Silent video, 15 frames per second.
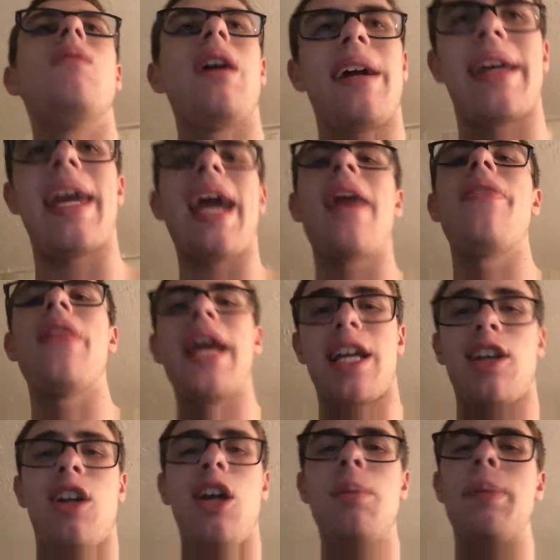again, they
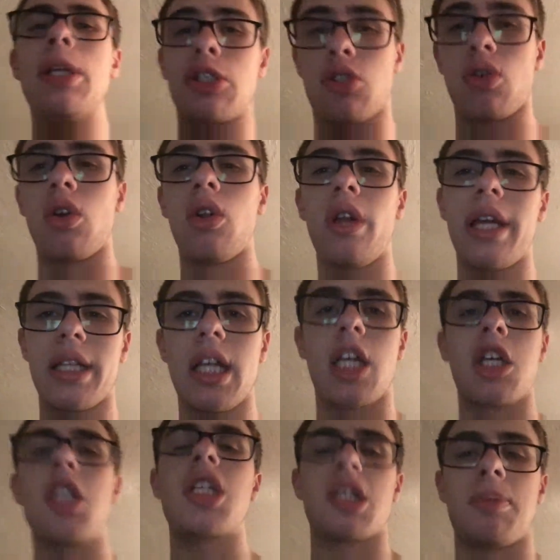could be trolling, they
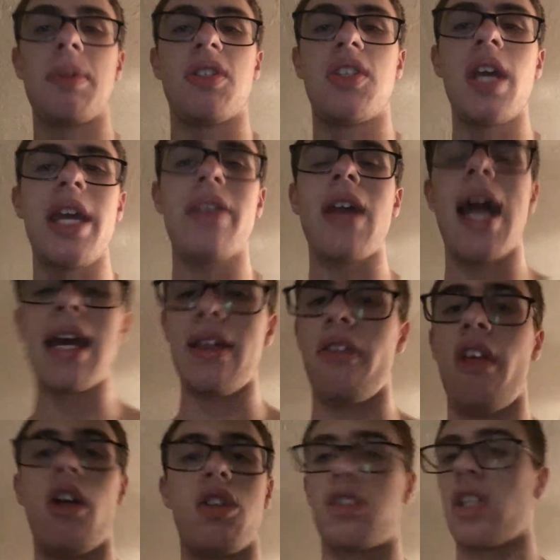could just be saying that,
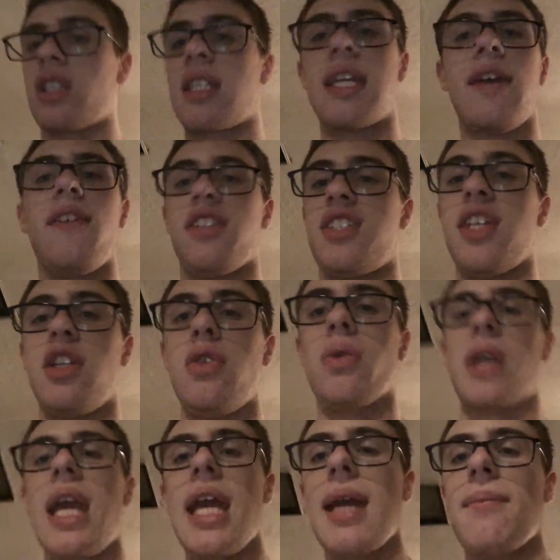and they'll just give us a new
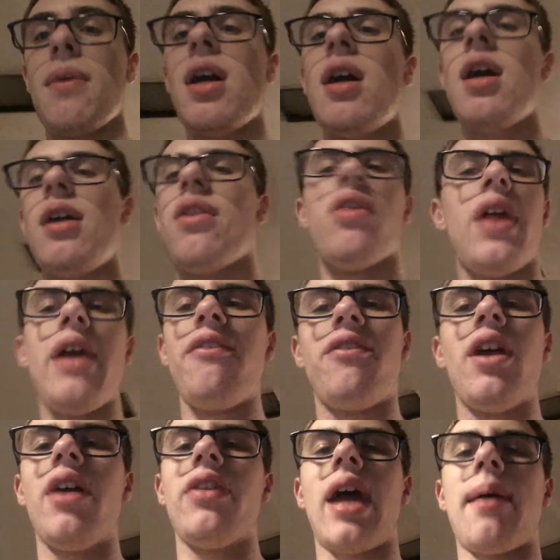game. They've
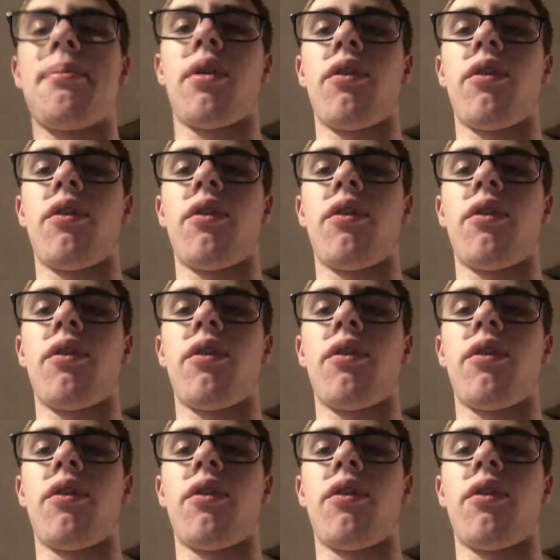done that